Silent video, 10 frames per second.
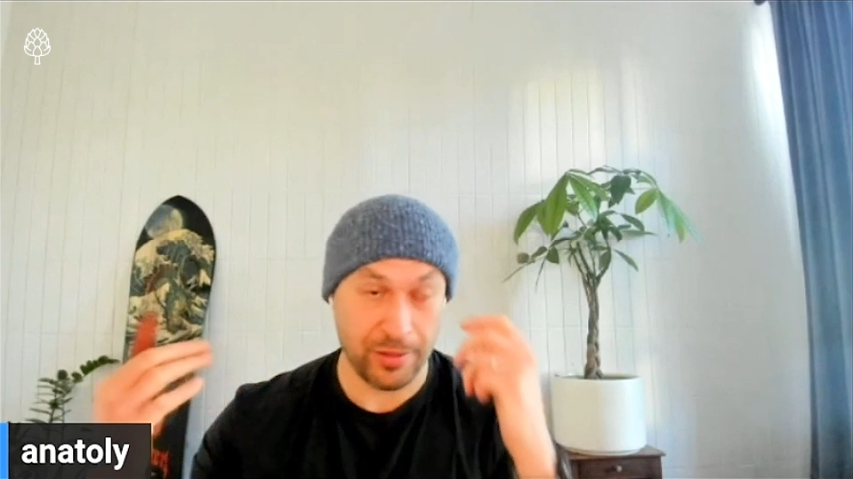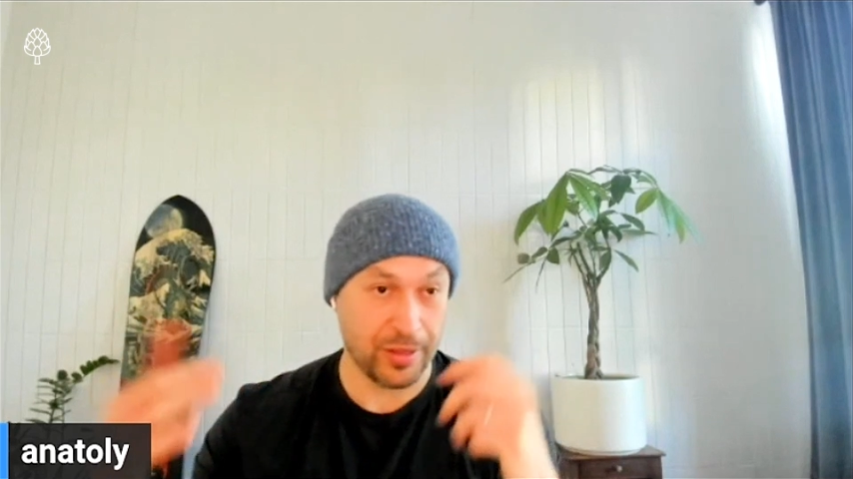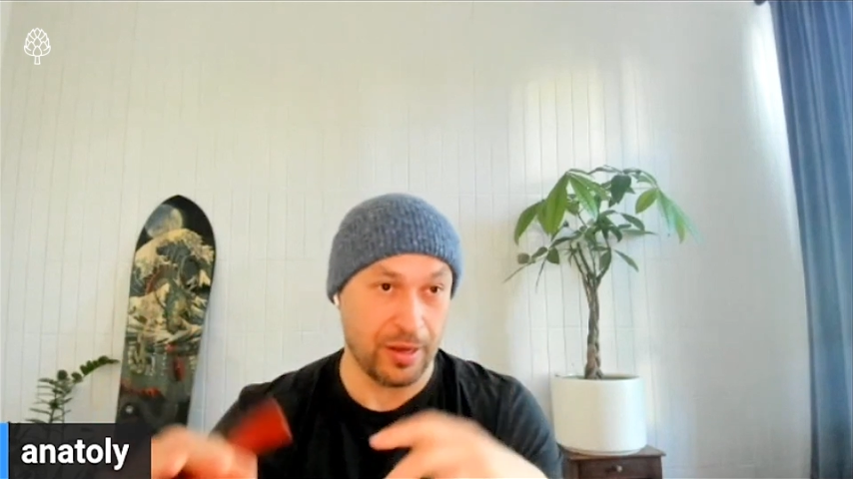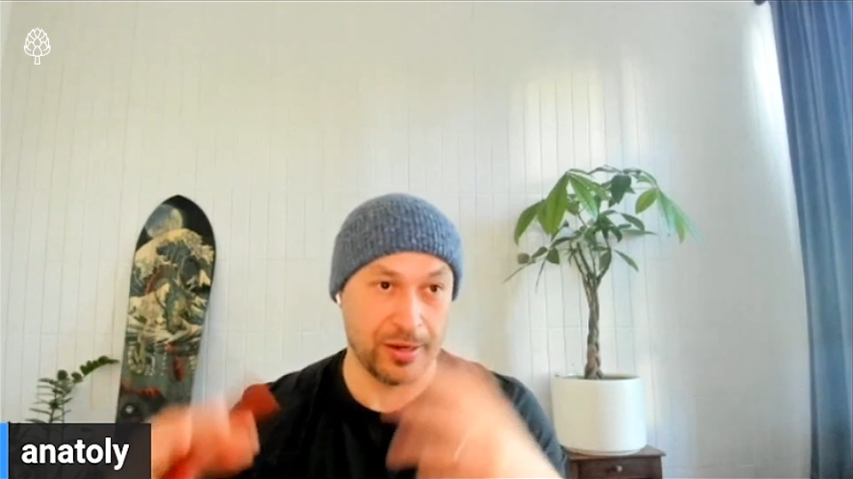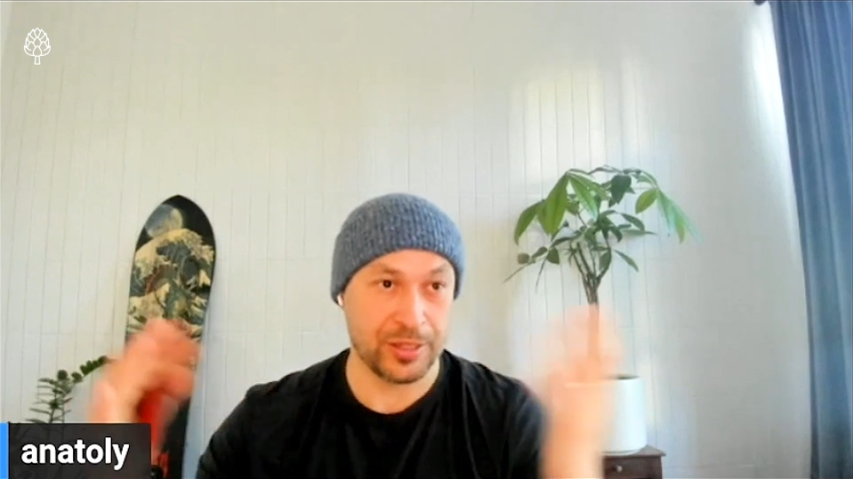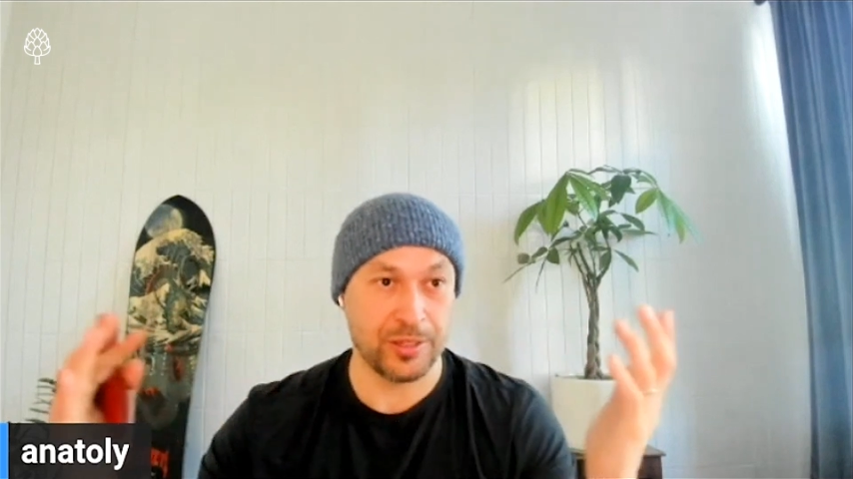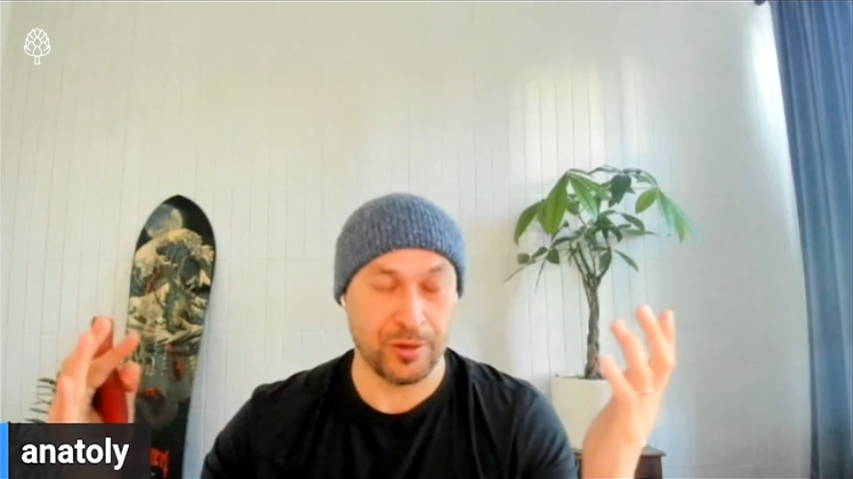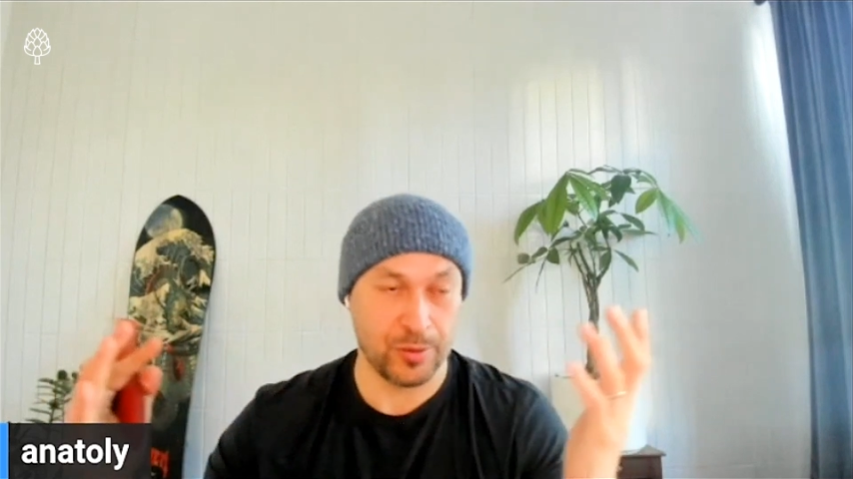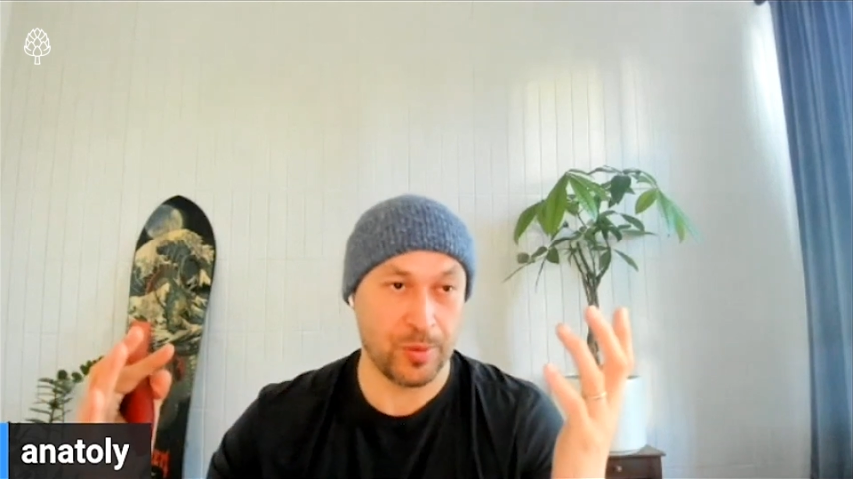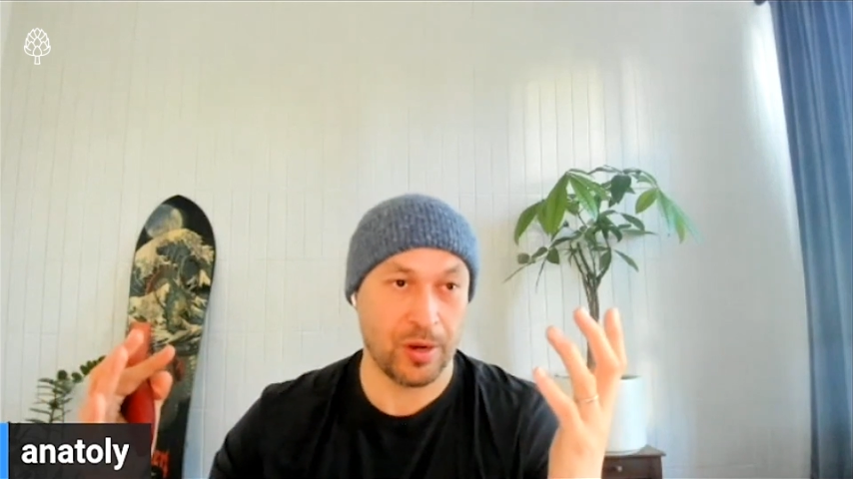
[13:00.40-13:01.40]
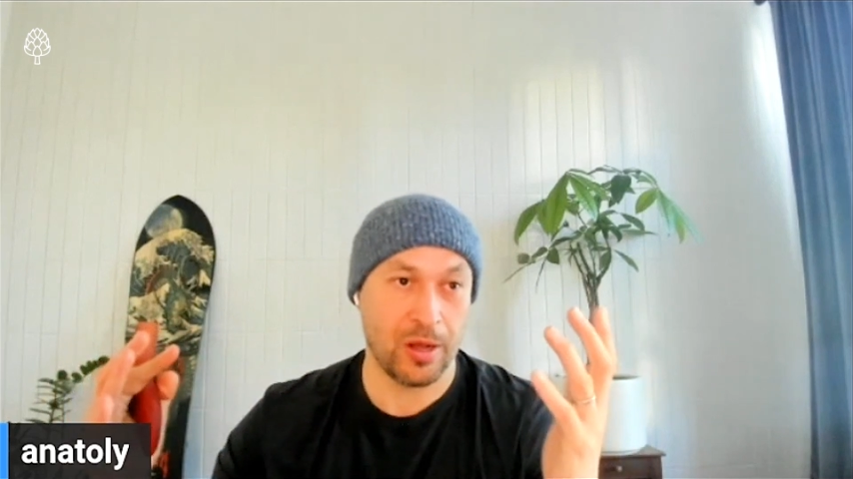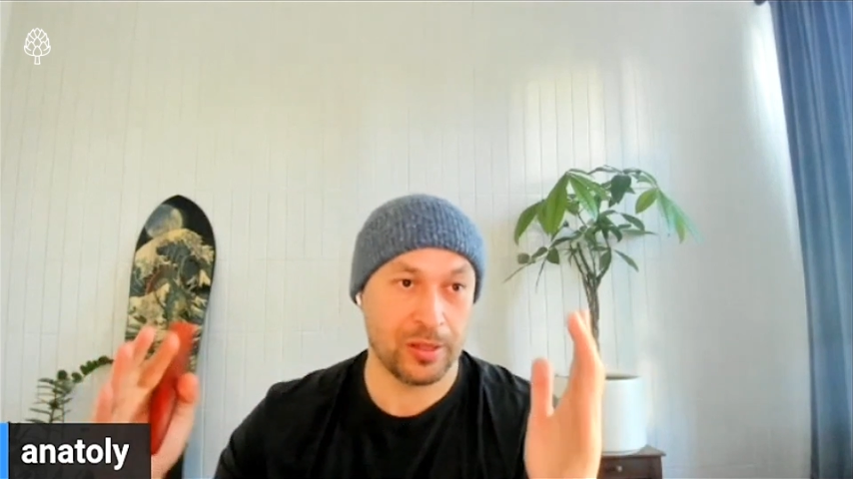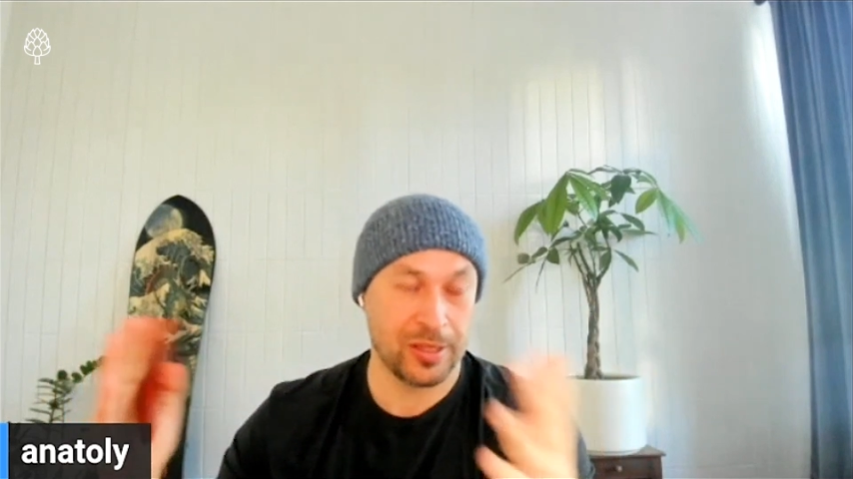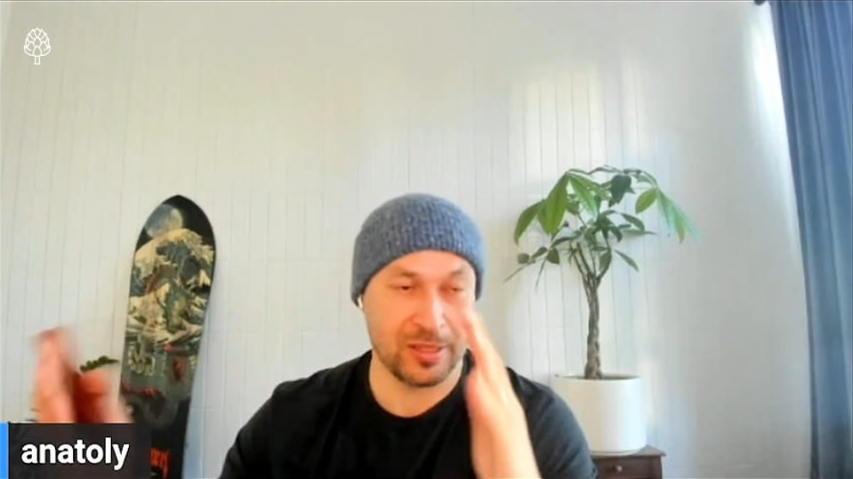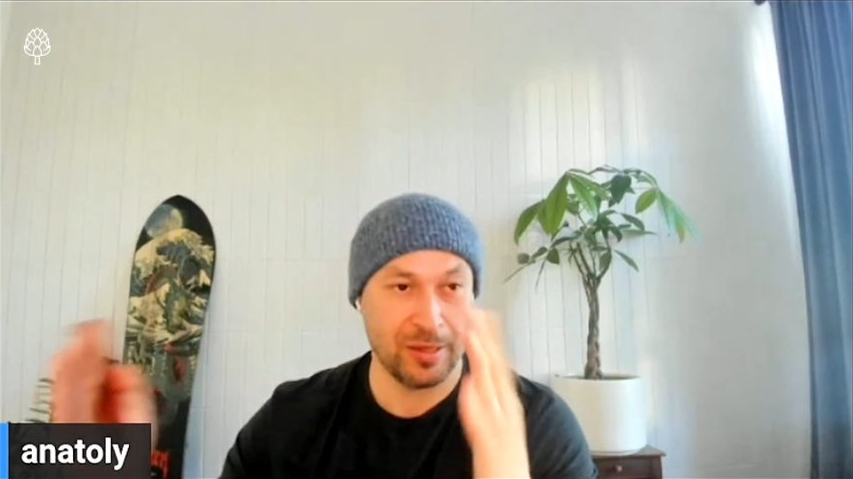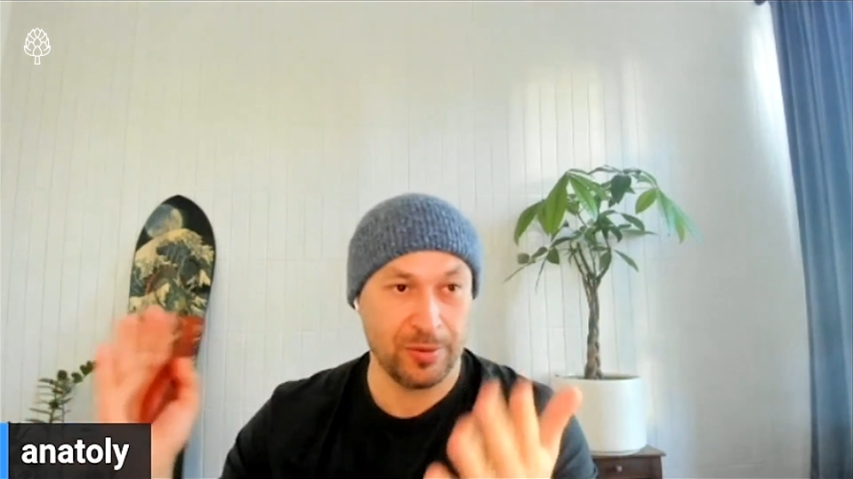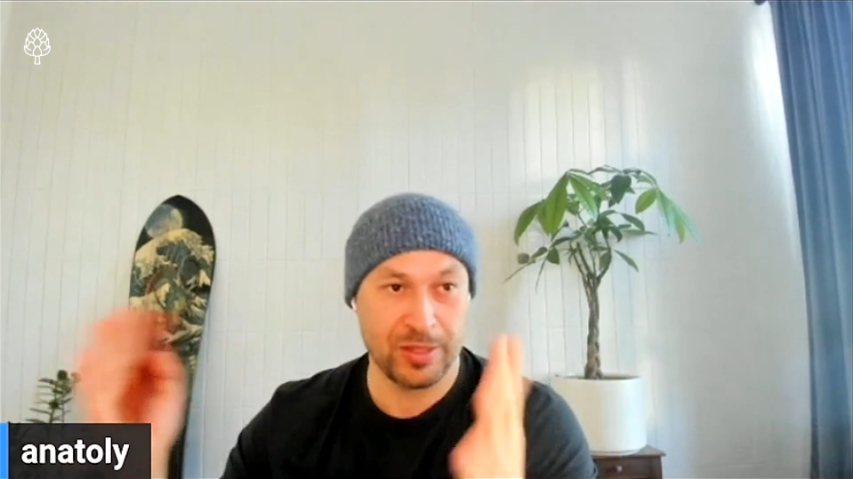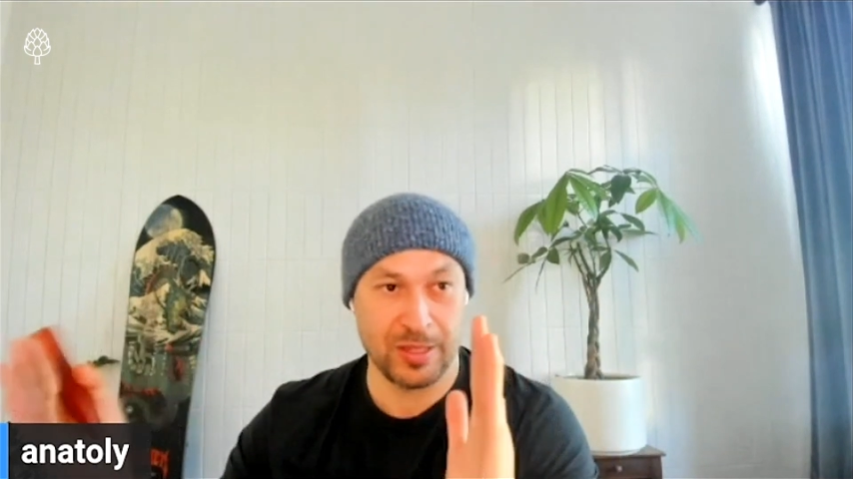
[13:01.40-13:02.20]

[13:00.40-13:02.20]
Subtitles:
the honest nodes would halt because they would